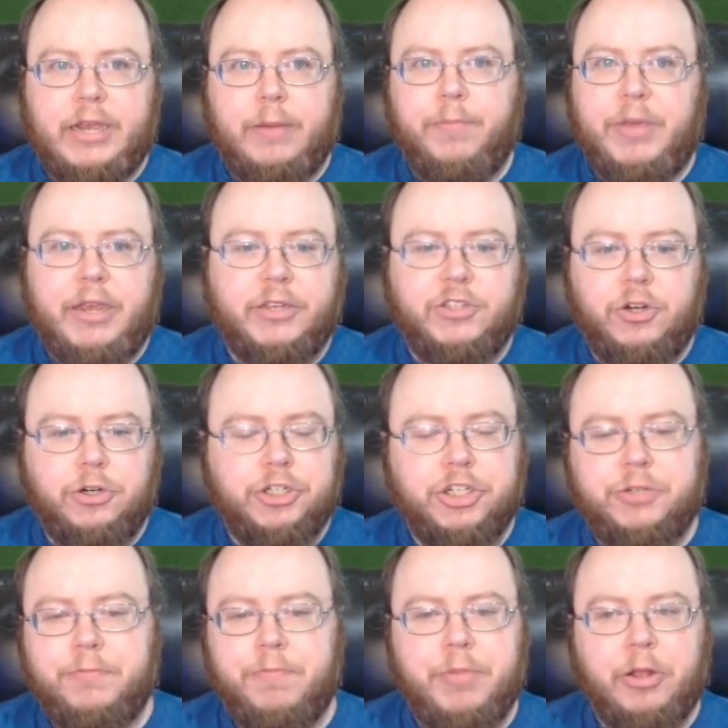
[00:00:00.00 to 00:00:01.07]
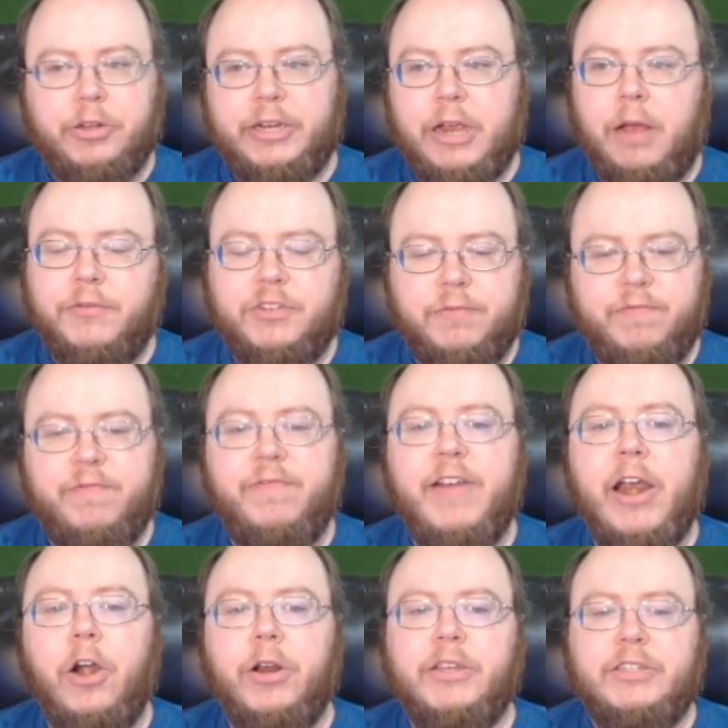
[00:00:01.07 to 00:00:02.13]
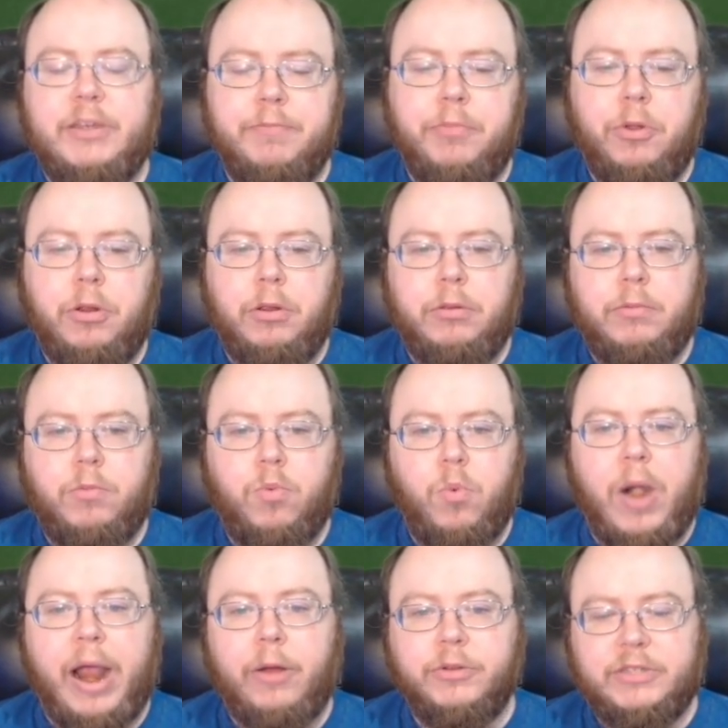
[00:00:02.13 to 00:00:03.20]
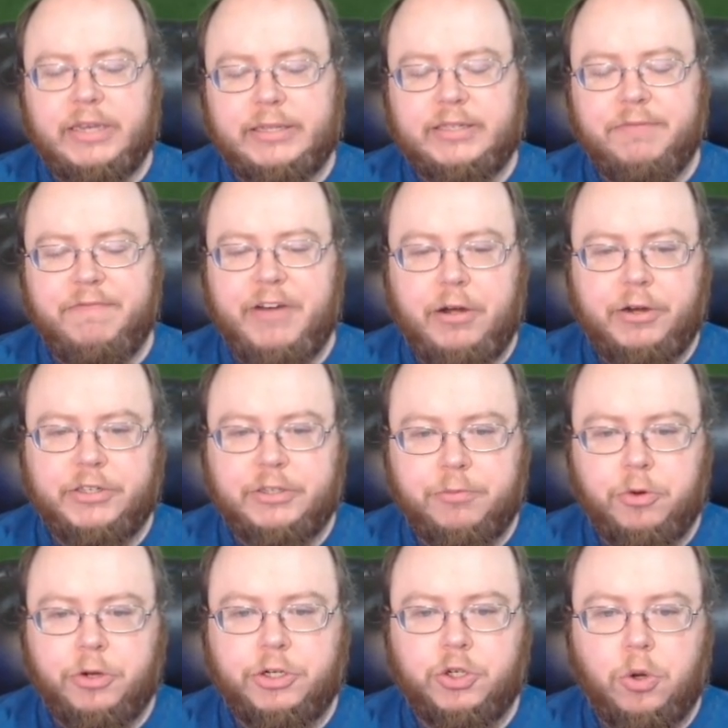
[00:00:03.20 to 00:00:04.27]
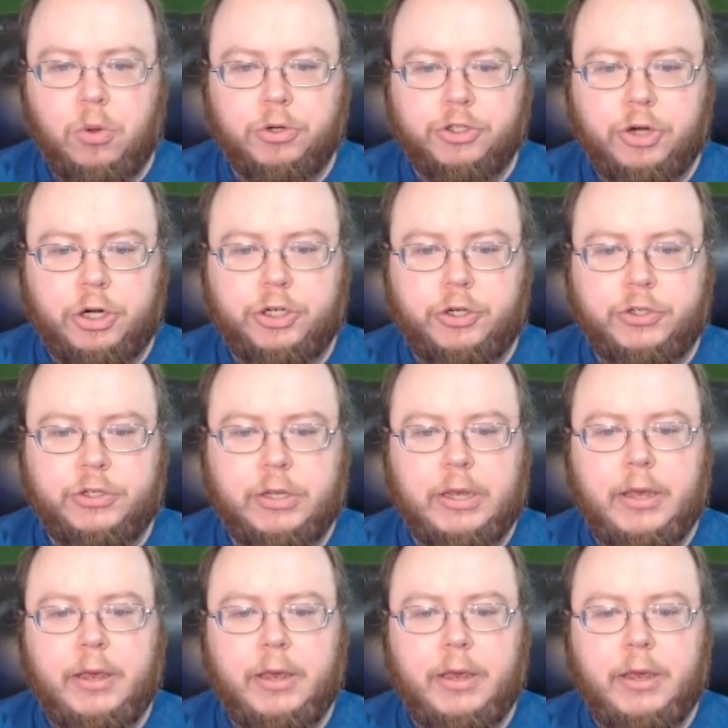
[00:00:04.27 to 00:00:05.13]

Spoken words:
because they're just building off some very simple routes and some very simple controller structures.